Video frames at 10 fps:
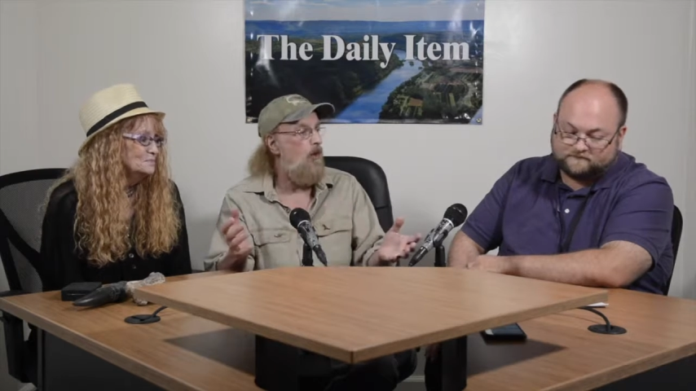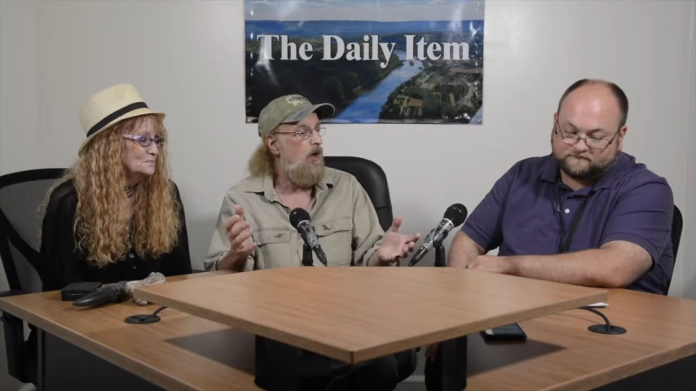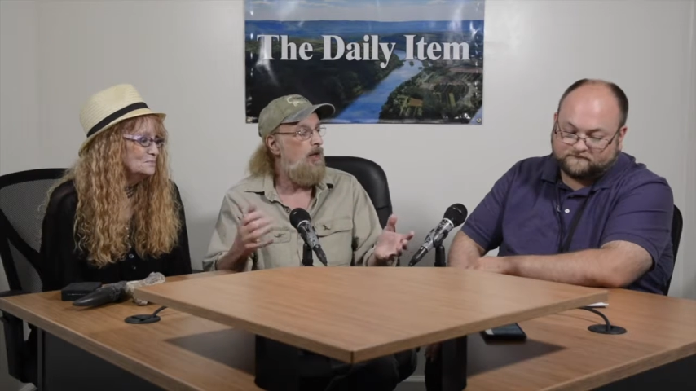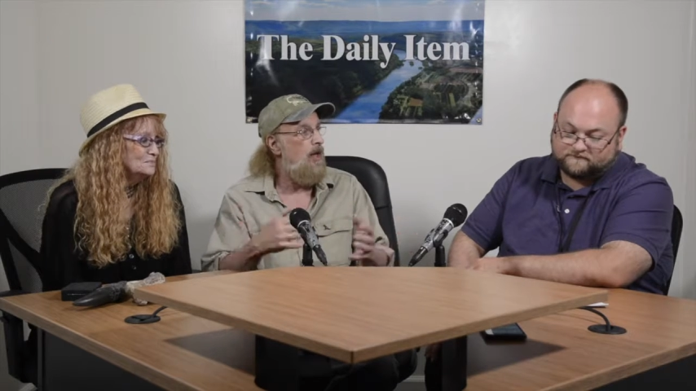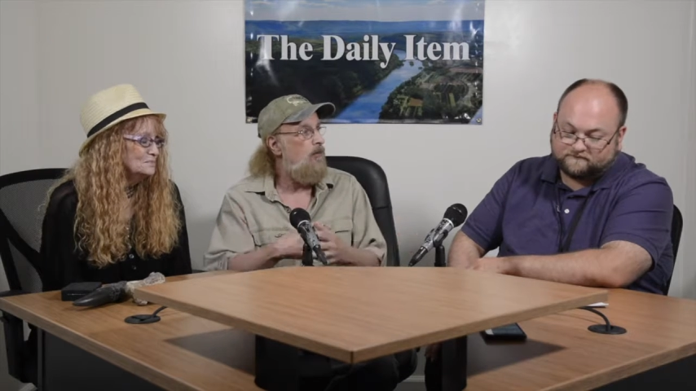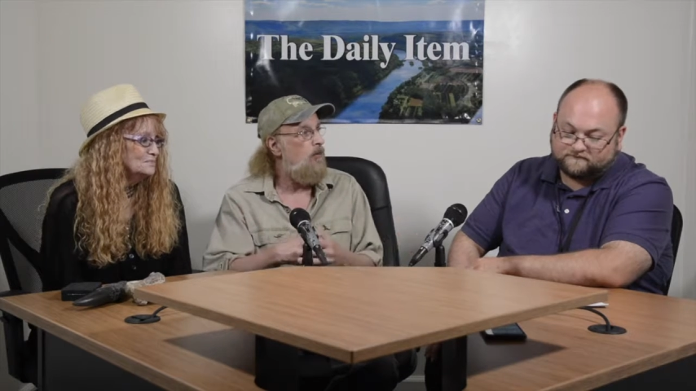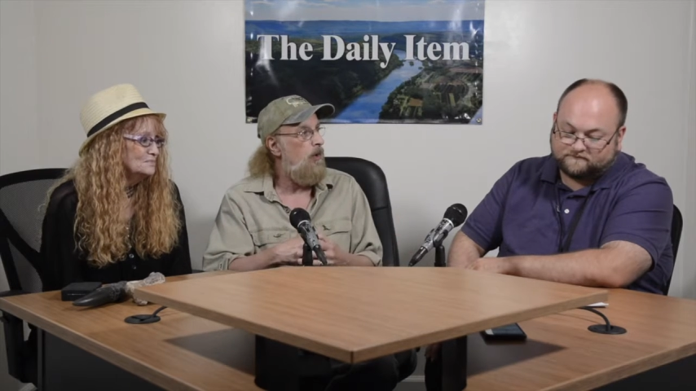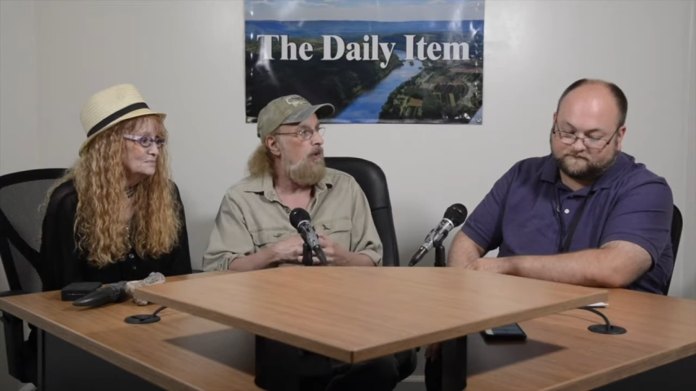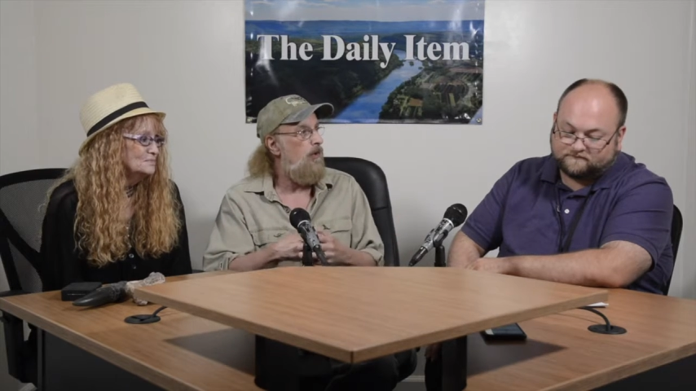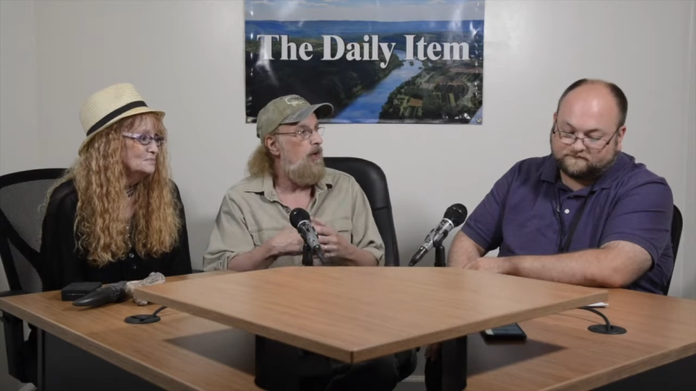Speaker 1: all that
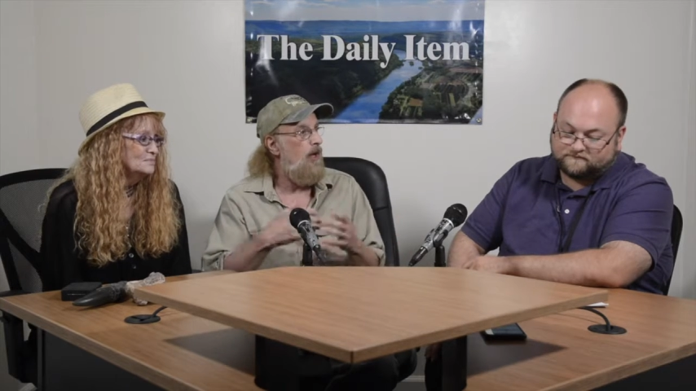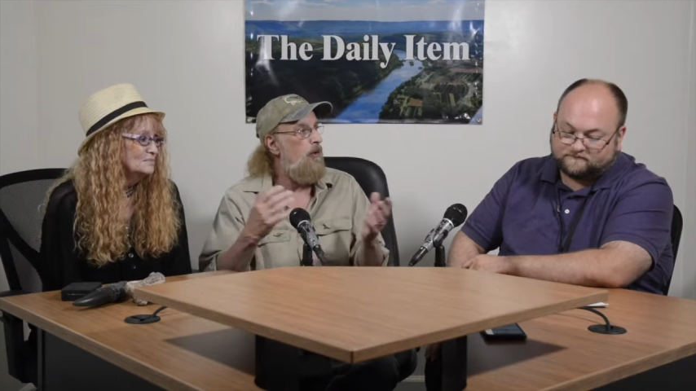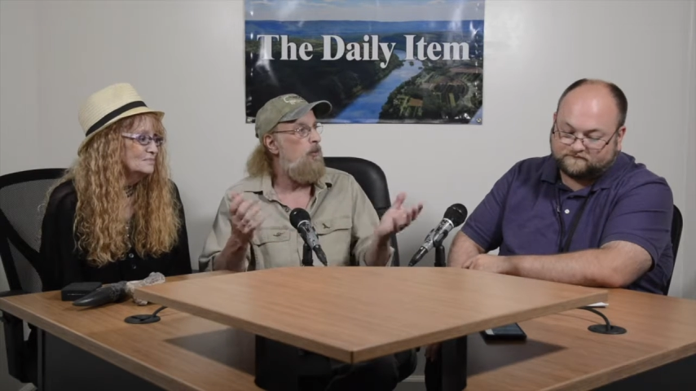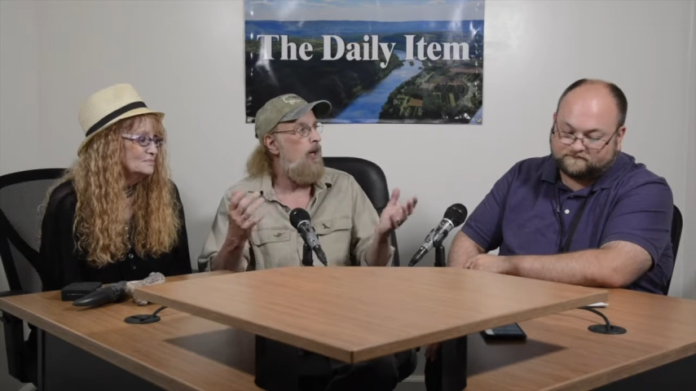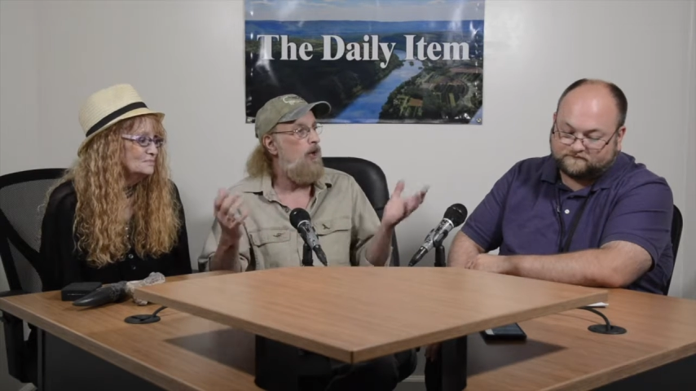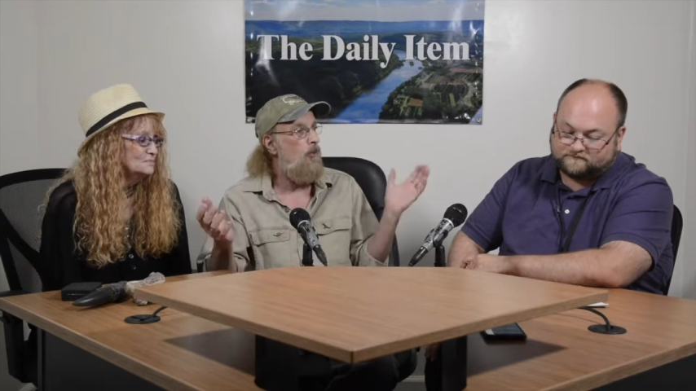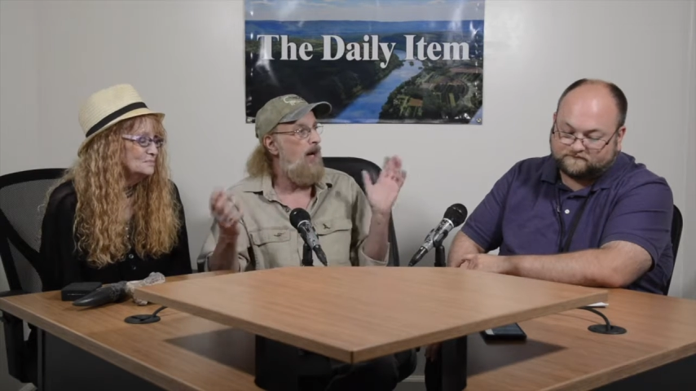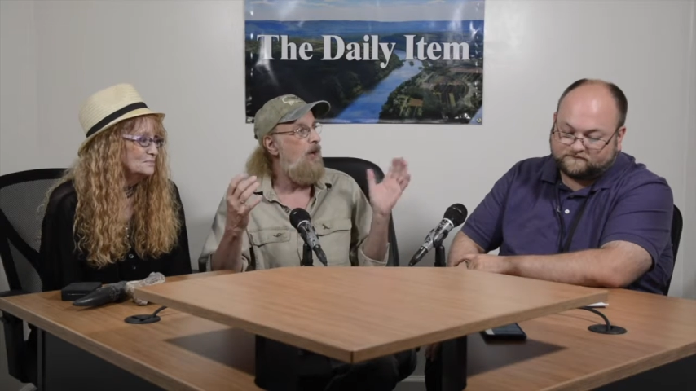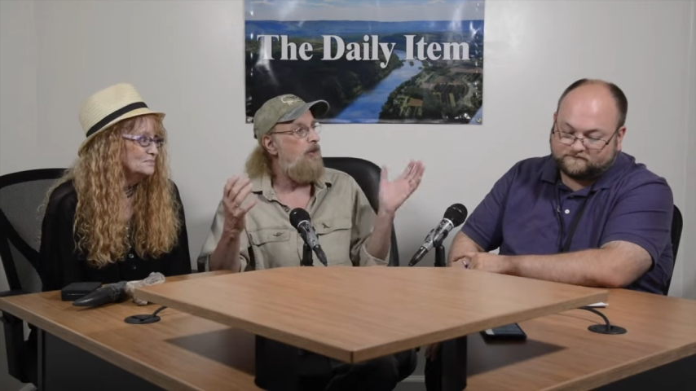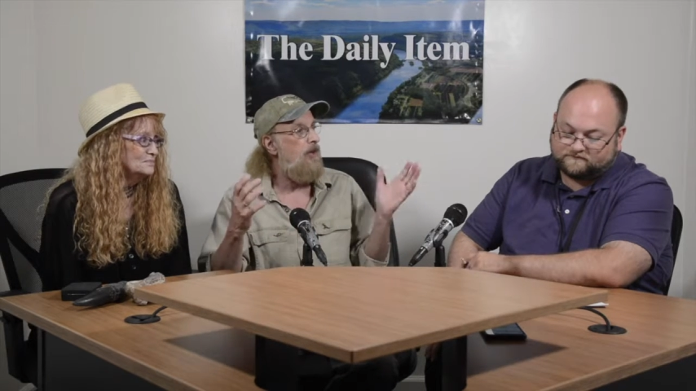with everybody
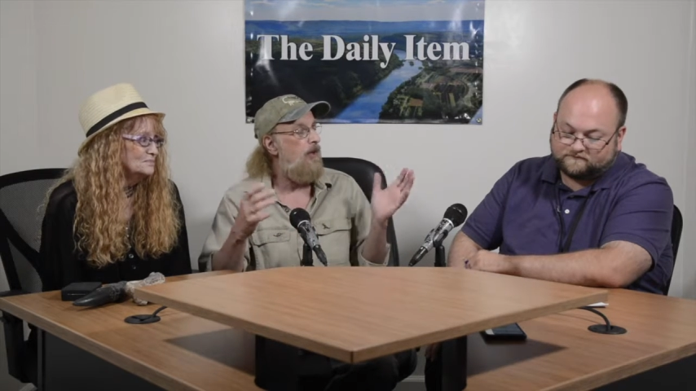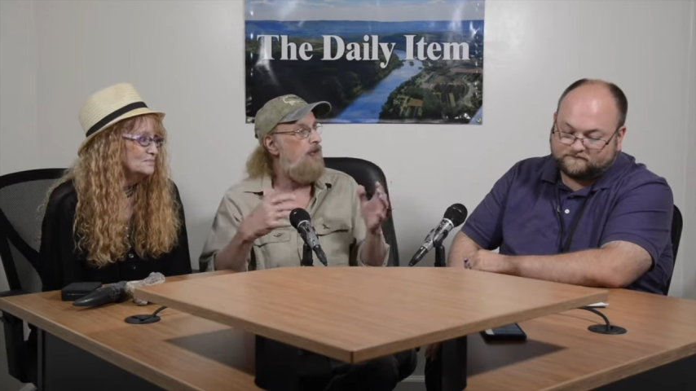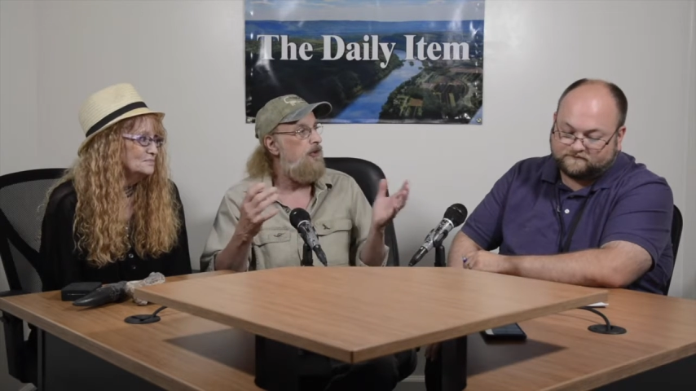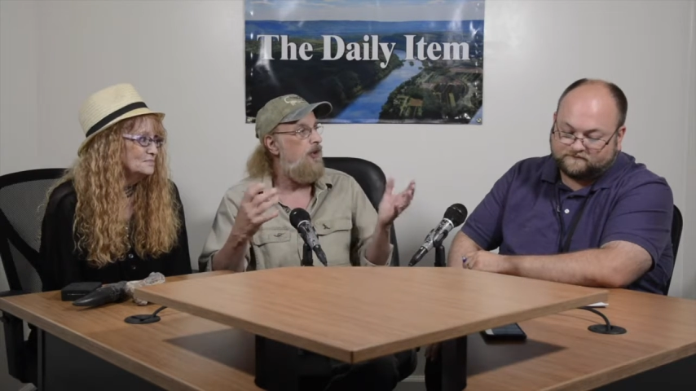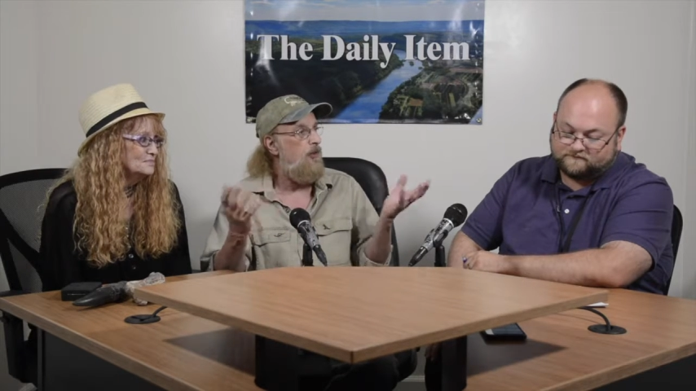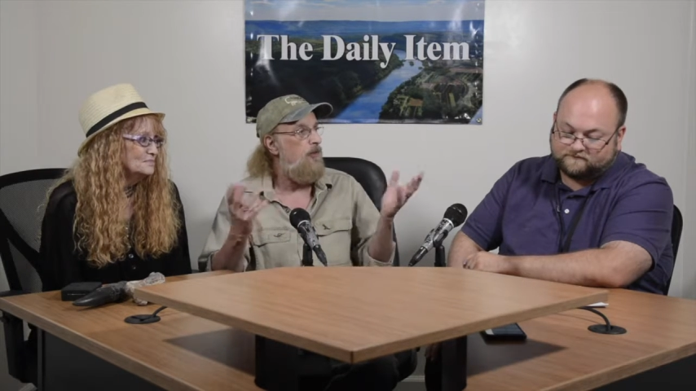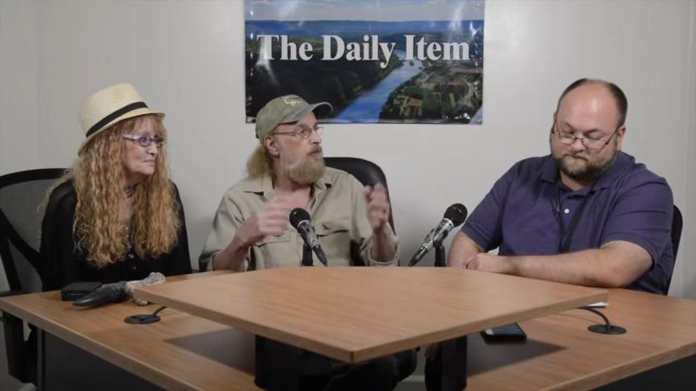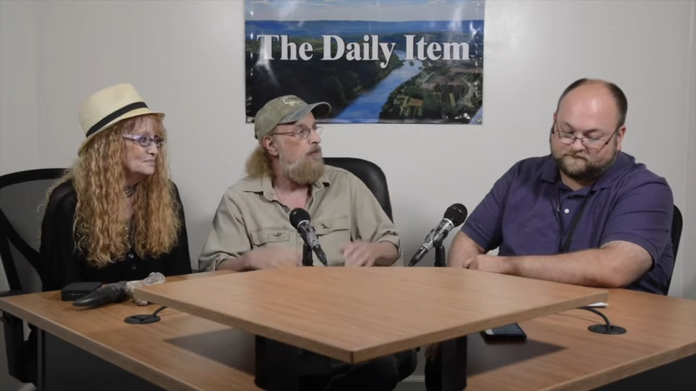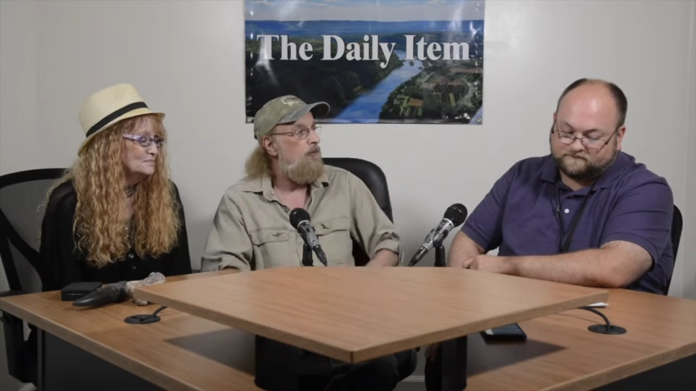around here. So